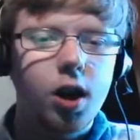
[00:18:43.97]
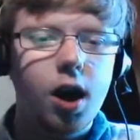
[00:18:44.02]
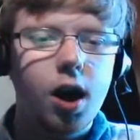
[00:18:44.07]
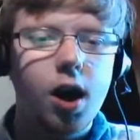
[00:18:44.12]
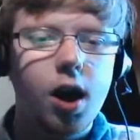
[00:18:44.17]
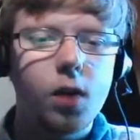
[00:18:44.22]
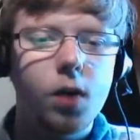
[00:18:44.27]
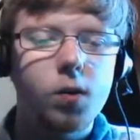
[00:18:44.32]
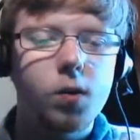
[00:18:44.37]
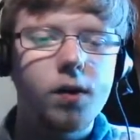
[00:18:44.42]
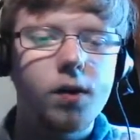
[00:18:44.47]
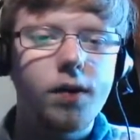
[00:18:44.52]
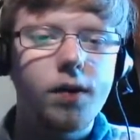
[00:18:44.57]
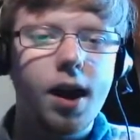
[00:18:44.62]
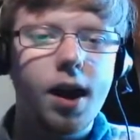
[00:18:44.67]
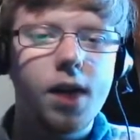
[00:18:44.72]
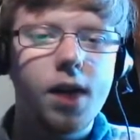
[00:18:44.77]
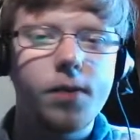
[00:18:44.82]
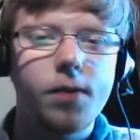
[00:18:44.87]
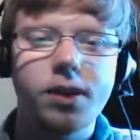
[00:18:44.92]
With
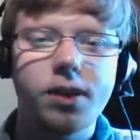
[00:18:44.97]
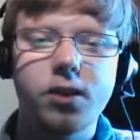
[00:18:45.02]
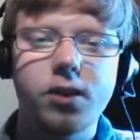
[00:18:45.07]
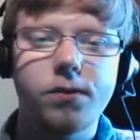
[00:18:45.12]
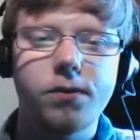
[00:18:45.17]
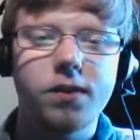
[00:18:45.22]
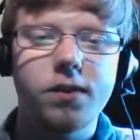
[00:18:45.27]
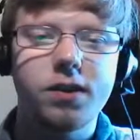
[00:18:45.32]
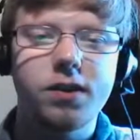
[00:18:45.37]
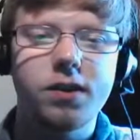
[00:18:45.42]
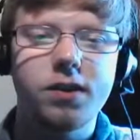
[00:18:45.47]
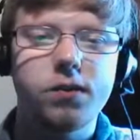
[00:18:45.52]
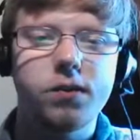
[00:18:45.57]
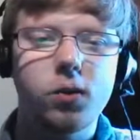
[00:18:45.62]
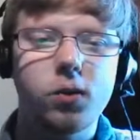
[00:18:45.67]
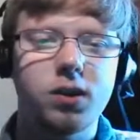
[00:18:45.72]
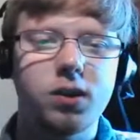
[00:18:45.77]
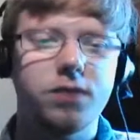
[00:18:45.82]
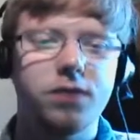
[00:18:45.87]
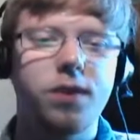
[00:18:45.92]
a rating of
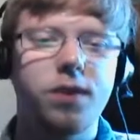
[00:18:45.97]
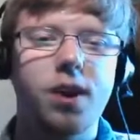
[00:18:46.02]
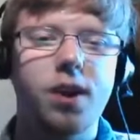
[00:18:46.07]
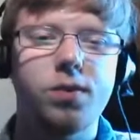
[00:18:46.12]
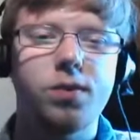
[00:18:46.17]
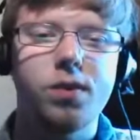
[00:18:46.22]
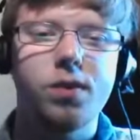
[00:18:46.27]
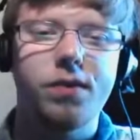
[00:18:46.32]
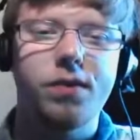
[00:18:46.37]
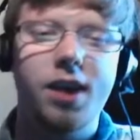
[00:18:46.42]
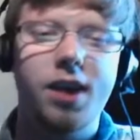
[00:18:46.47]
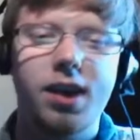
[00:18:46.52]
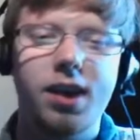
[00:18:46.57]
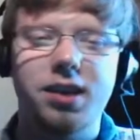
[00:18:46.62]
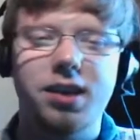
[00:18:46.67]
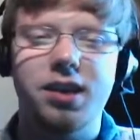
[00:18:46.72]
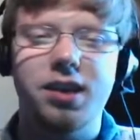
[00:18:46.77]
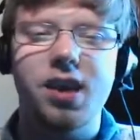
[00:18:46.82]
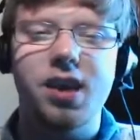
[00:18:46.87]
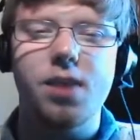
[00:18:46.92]
1545, with a
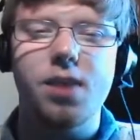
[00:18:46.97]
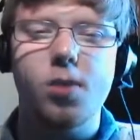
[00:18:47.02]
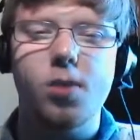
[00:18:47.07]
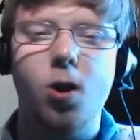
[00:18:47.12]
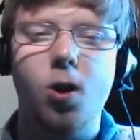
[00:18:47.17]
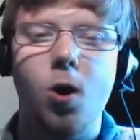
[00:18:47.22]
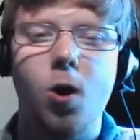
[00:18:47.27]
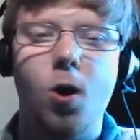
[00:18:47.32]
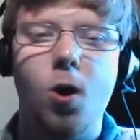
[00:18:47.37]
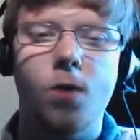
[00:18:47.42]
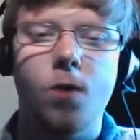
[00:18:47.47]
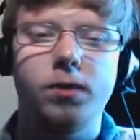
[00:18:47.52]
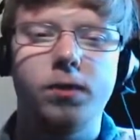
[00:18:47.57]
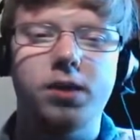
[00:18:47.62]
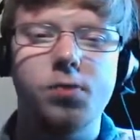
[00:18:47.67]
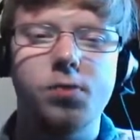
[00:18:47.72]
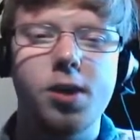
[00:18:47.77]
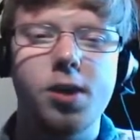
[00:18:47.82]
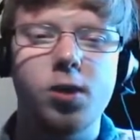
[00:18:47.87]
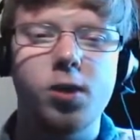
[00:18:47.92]
team of
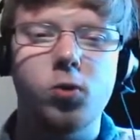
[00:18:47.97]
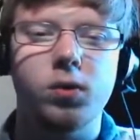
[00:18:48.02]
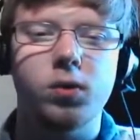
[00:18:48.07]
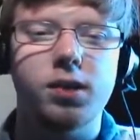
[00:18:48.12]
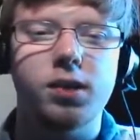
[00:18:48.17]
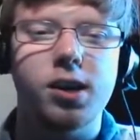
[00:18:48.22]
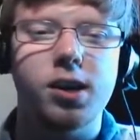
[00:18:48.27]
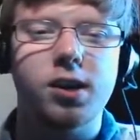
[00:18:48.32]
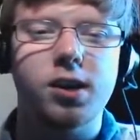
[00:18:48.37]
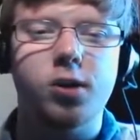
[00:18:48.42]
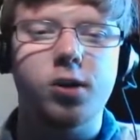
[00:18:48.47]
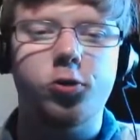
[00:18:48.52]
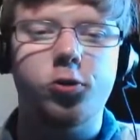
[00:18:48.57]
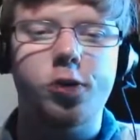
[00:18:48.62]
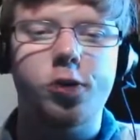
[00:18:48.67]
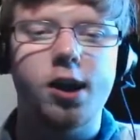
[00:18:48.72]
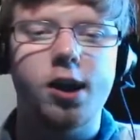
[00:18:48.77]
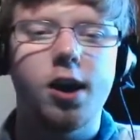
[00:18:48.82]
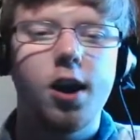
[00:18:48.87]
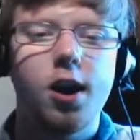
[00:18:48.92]
Smeagol, Xurkitree,